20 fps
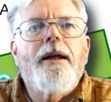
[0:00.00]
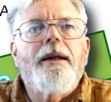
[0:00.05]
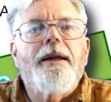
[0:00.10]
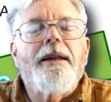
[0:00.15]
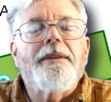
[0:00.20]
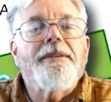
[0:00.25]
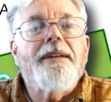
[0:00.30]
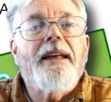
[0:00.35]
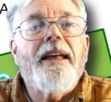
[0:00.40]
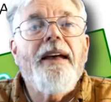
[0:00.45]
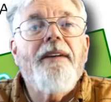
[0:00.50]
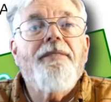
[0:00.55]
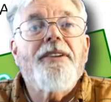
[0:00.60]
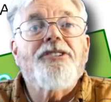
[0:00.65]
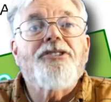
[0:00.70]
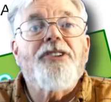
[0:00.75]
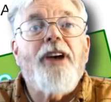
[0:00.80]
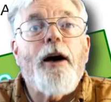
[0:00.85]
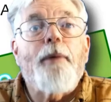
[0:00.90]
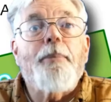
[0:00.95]
Get the
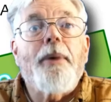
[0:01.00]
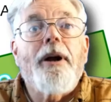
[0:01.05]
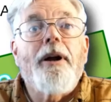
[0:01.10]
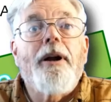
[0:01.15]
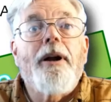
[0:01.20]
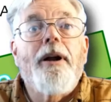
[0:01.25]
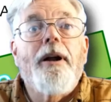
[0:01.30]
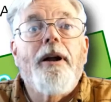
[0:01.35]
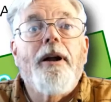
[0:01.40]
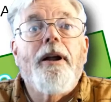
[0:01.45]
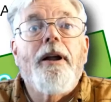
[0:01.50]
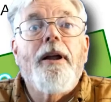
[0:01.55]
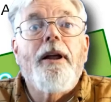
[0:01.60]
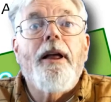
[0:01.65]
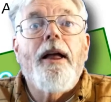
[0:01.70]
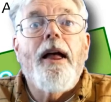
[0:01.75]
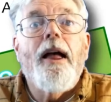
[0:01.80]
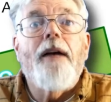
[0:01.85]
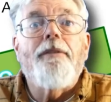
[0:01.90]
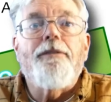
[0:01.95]
Canvas app.
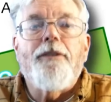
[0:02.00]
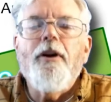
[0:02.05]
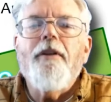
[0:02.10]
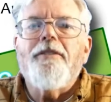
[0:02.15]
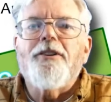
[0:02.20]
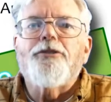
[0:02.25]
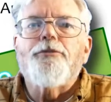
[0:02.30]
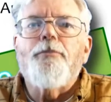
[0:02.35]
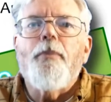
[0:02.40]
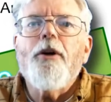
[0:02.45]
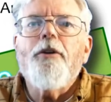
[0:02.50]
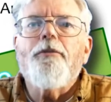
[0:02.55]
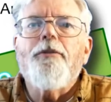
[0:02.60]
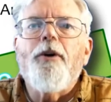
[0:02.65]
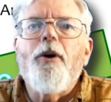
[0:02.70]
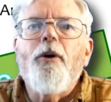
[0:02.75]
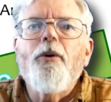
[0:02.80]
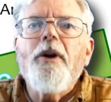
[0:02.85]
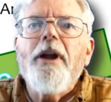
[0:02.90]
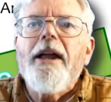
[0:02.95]
If you have a
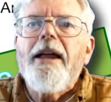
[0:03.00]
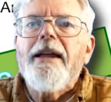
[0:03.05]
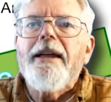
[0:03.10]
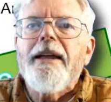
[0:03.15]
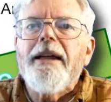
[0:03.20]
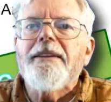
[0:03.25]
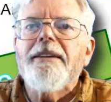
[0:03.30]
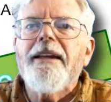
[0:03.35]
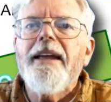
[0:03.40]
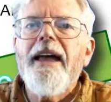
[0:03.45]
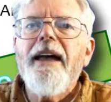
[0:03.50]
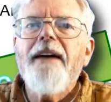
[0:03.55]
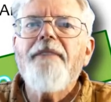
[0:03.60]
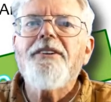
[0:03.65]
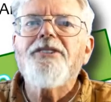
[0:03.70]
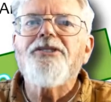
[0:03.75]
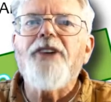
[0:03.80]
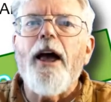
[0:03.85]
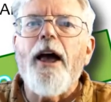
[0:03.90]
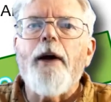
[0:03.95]
smartphone, get the
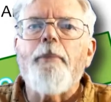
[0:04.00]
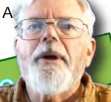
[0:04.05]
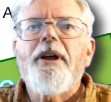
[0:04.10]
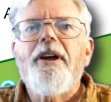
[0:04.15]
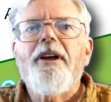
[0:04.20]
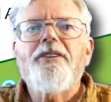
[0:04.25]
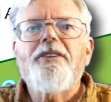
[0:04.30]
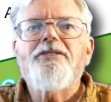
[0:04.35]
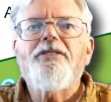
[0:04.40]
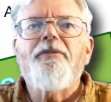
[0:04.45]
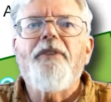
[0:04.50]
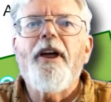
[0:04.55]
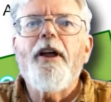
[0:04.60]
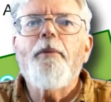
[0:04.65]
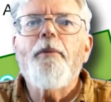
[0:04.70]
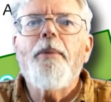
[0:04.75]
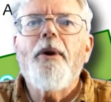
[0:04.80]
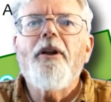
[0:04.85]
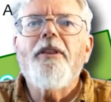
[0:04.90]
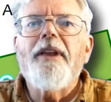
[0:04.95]
Canvas app. It is
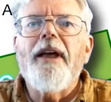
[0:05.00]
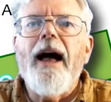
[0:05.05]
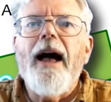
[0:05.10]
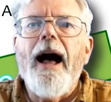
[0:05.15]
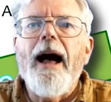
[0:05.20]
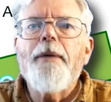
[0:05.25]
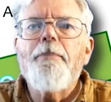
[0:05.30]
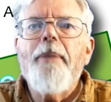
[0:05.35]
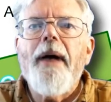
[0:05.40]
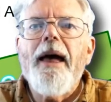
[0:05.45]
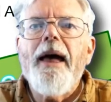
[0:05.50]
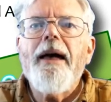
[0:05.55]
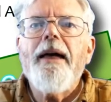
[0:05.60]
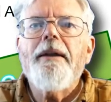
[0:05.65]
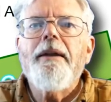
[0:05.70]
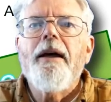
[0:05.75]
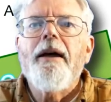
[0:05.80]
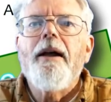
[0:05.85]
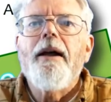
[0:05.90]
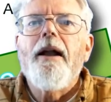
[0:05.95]
available on the
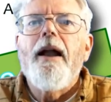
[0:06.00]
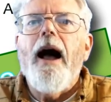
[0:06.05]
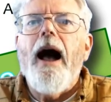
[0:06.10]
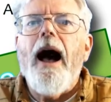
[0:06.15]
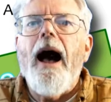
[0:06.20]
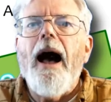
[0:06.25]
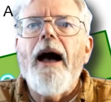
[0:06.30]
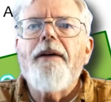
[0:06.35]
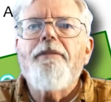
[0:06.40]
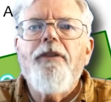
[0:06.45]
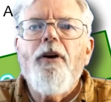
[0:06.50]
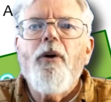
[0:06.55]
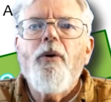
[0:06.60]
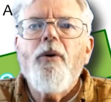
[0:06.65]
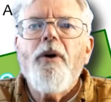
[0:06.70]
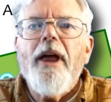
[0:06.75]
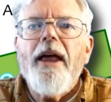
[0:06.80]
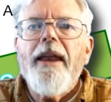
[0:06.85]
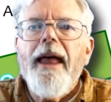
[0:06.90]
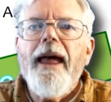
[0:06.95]
iPad,
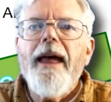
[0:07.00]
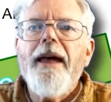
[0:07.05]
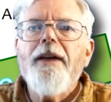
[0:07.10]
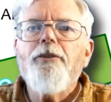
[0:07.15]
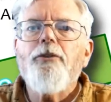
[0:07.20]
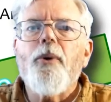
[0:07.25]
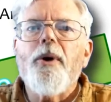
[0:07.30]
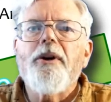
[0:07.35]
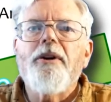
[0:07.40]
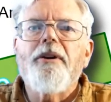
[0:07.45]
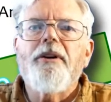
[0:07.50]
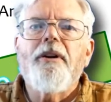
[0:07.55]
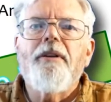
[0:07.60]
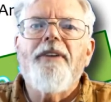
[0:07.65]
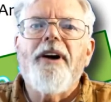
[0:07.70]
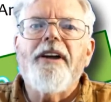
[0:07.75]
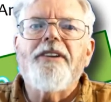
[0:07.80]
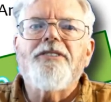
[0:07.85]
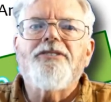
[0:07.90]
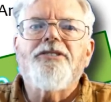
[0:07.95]
iPhone, and Android
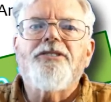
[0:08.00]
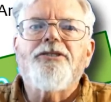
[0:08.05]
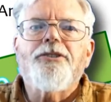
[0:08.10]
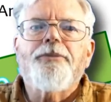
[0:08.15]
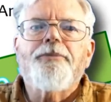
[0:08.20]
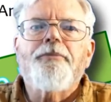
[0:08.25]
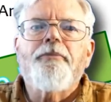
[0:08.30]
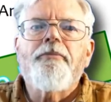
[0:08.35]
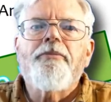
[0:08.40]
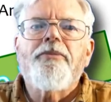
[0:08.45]
devices.